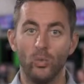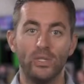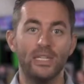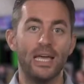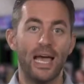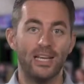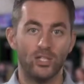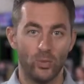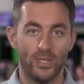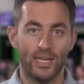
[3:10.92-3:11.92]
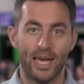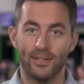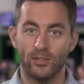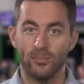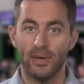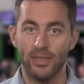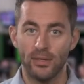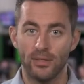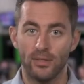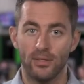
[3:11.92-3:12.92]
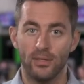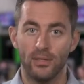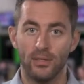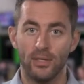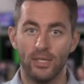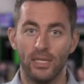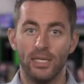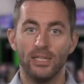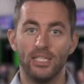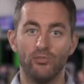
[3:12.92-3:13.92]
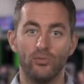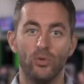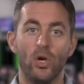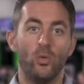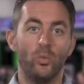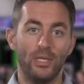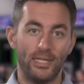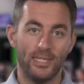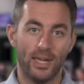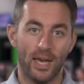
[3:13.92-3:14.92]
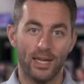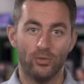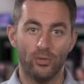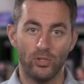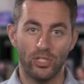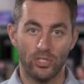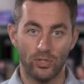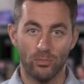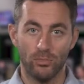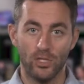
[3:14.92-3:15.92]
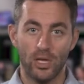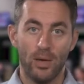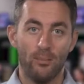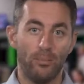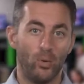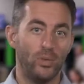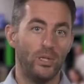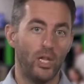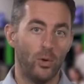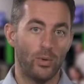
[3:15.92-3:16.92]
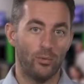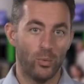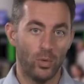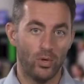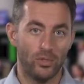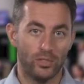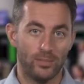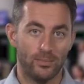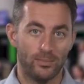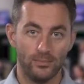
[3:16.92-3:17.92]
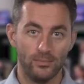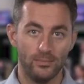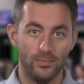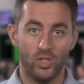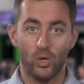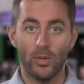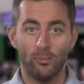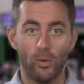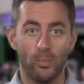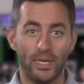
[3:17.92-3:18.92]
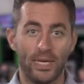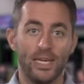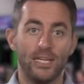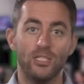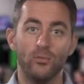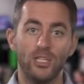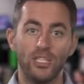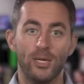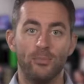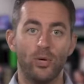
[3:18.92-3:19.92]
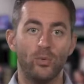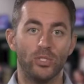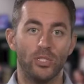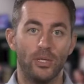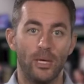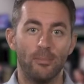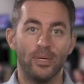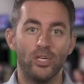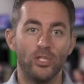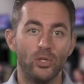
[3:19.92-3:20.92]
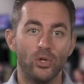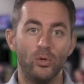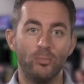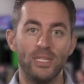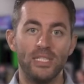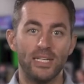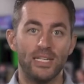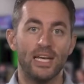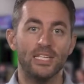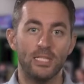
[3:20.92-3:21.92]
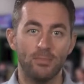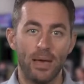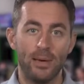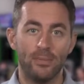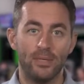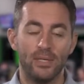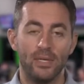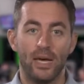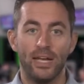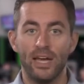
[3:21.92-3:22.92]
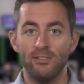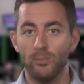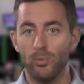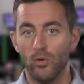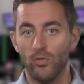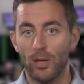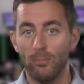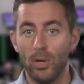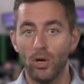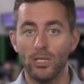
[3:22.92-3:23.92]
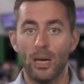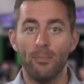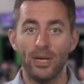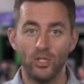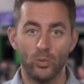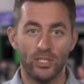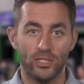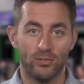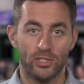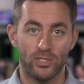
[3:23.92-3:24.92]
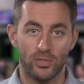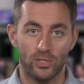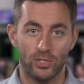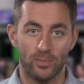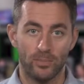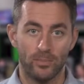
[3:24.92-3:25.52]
with the @Twitter handle method. This route will lead to higher audience numbers but with lower rewards. Going public is a risky approach because you could be seen as spam and have the profile blocked by Twitter as such.